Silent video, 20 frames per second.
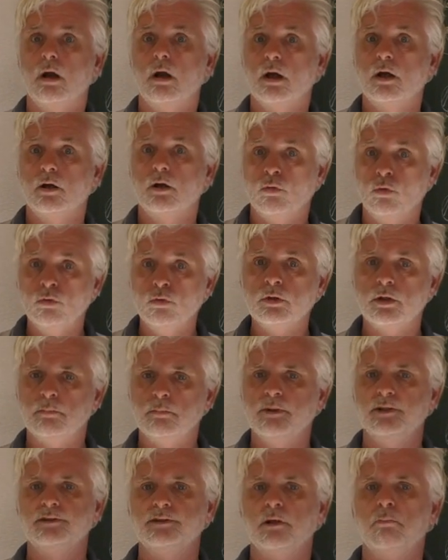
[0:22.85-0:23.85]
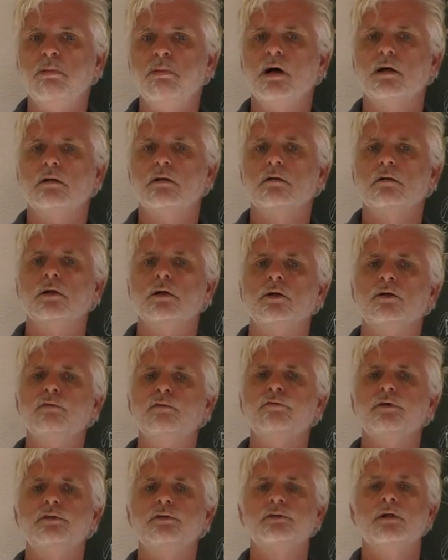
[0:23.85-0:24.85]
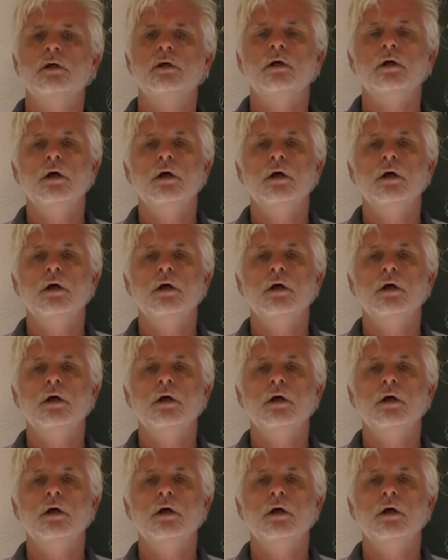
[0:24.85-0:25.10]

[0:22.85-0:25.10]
and the only basic particle in the universe,